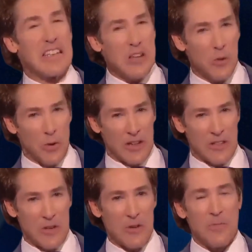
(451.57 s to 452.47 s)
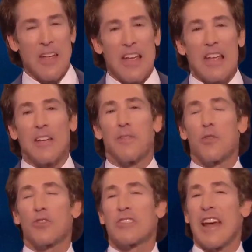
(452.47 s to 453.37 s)
Each failure brings you
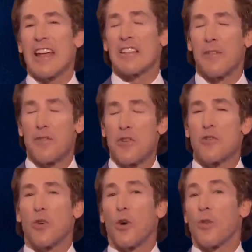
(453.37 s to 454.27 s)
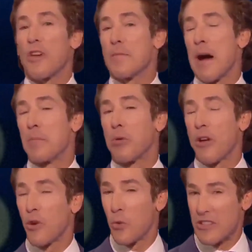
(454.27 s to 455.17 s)
closer to your goals by
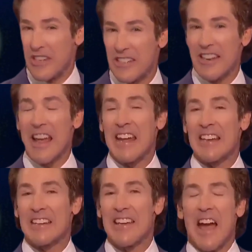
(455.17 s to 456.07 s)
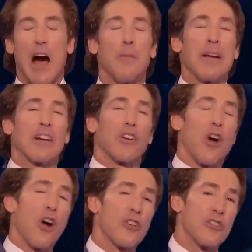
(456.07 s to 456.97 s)
providing valuable insights and
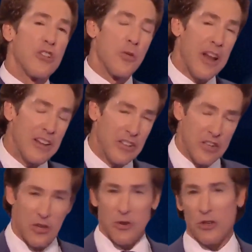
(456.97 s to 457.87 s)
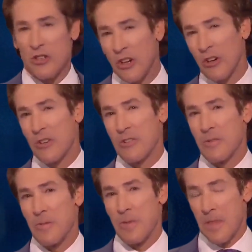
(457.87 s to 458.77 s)
lessons.
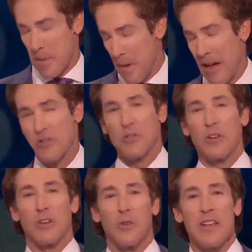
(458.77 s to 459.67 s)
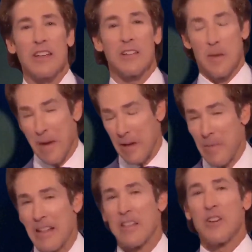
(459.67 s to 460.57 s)
Embrace resilience and bounce
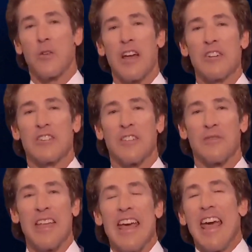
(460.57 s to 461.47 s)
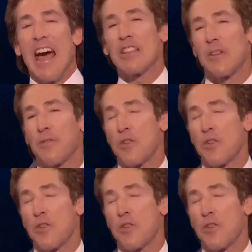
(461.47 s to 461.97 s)
back stronger than ever before.